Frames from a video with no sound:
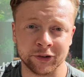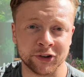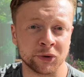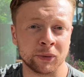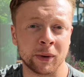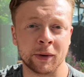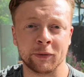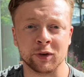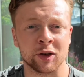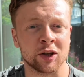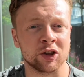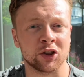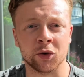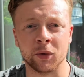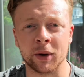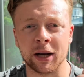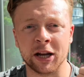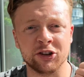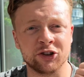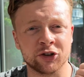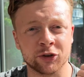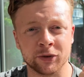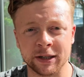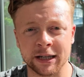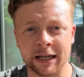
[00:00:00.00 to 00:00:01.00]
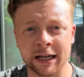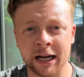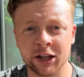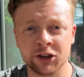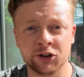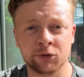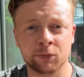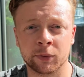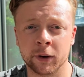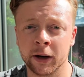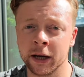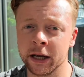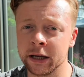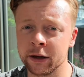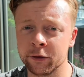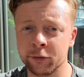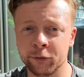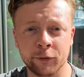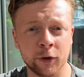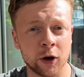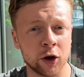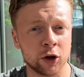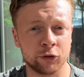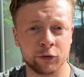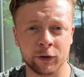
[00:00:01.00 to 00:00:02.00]
So whether you're doing it during your lunch break,
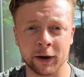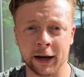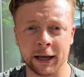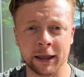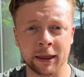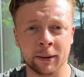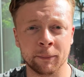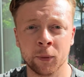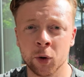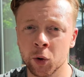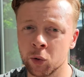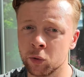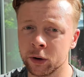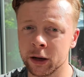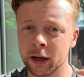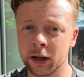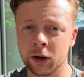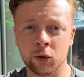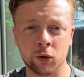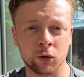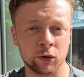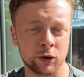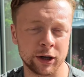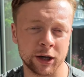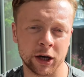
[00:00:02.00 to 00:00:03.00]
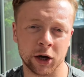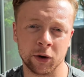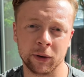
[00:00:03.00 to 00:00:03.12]
first thing in the morning, or, you